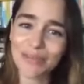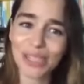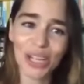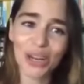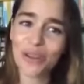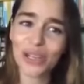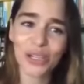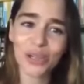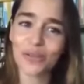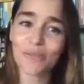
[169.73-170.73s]
a
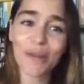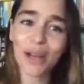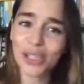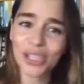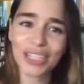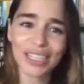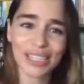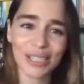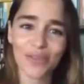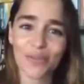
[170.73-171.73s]
generation of emerging
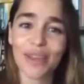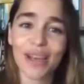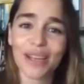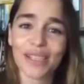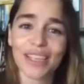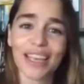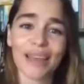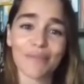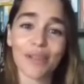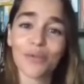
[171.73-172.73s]
leaders from the nursing
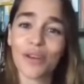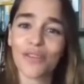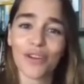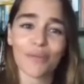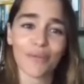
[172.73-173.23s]
and midwifery